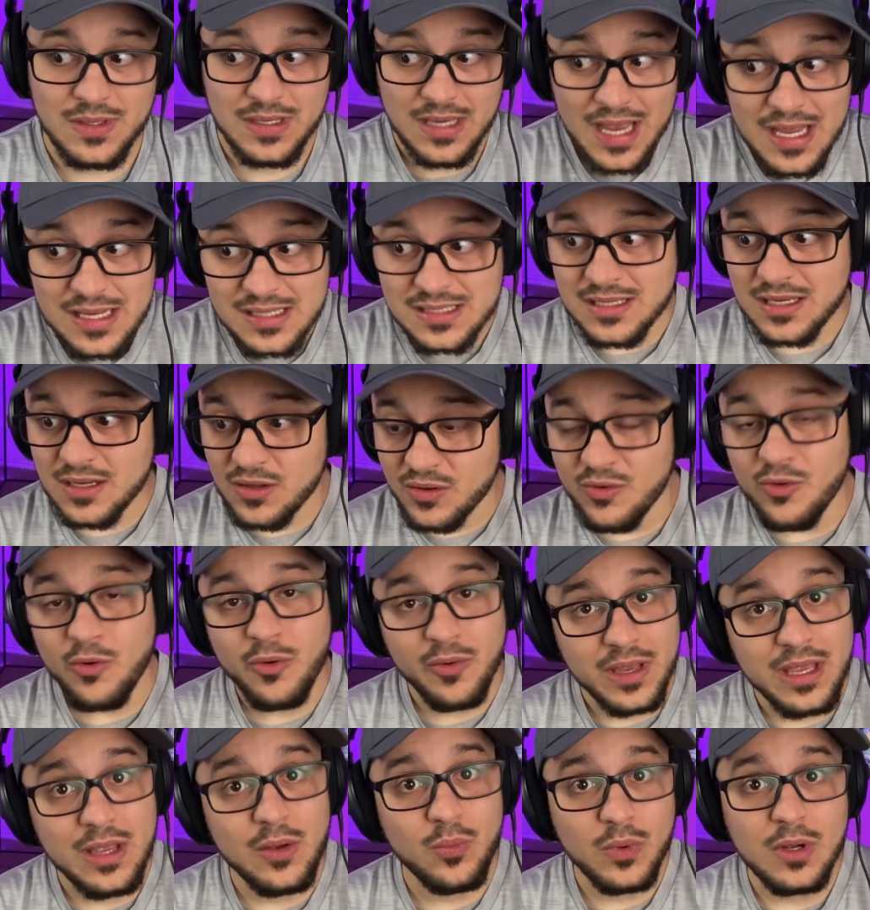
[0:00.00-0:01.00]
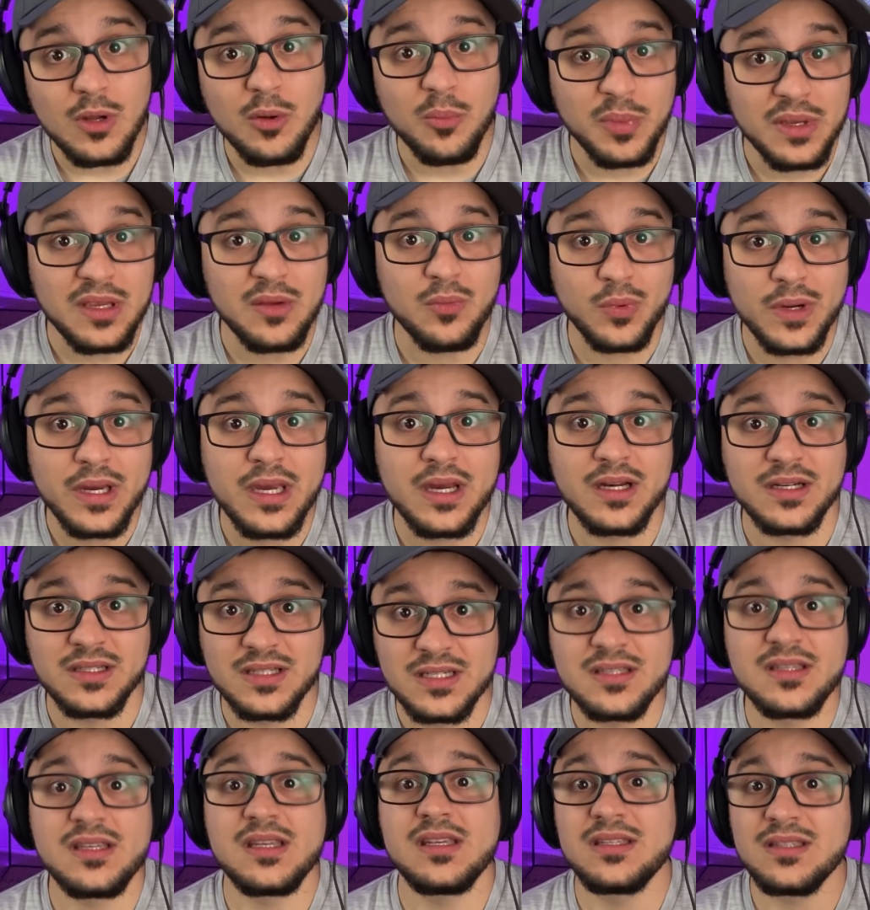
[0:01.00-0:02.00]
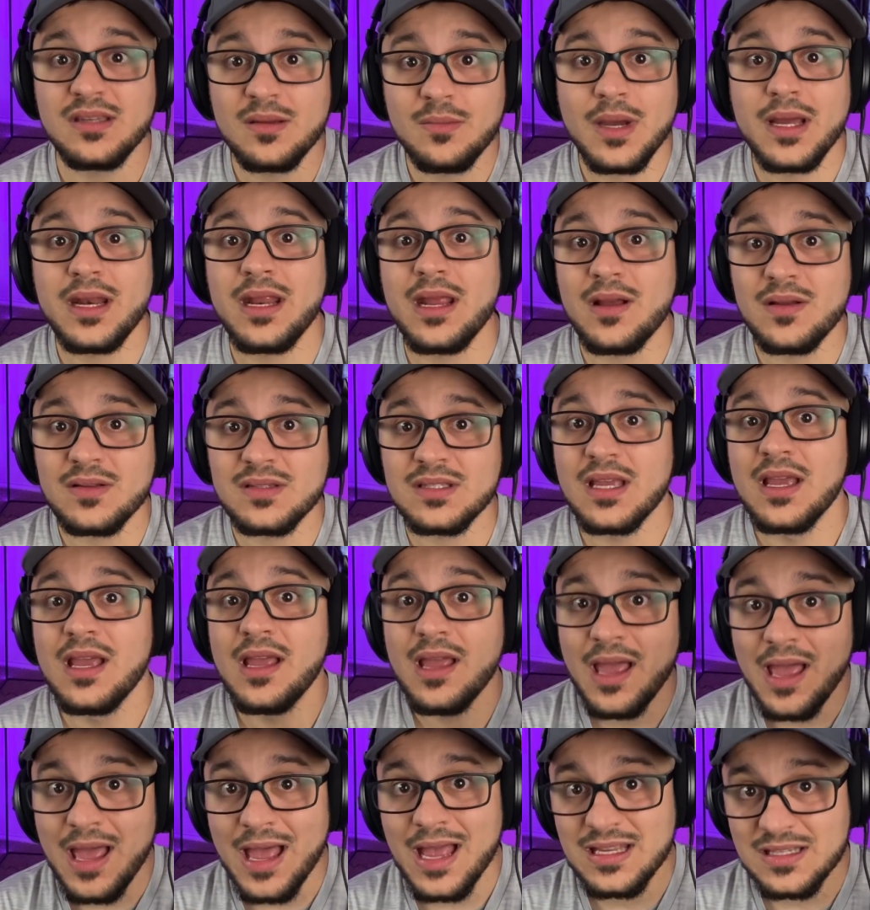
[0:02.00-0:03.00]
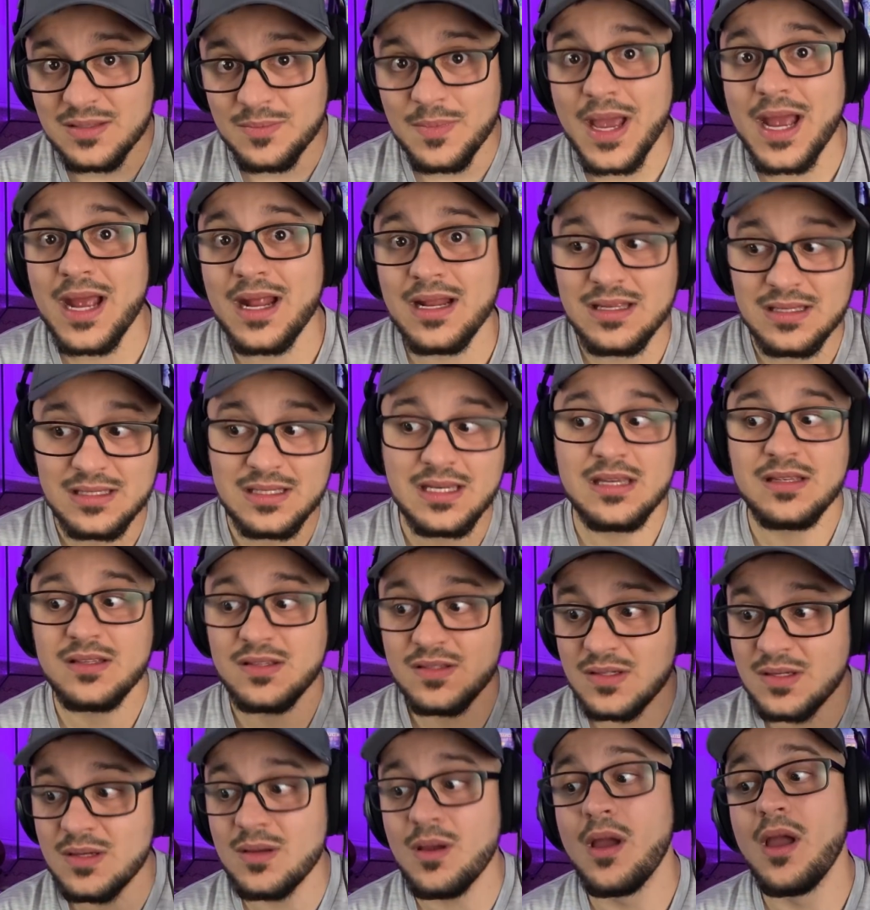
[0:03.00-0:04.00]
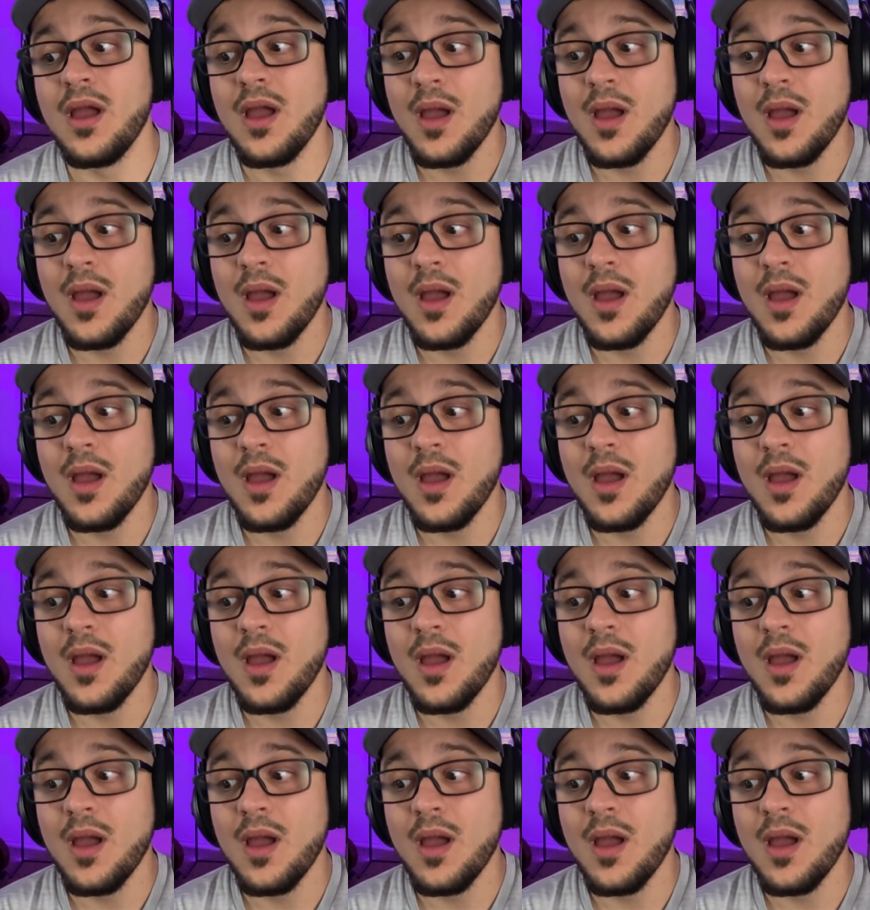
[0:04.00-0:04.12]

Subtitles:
Yes, it will be weird to see somebody else as Matt in season two,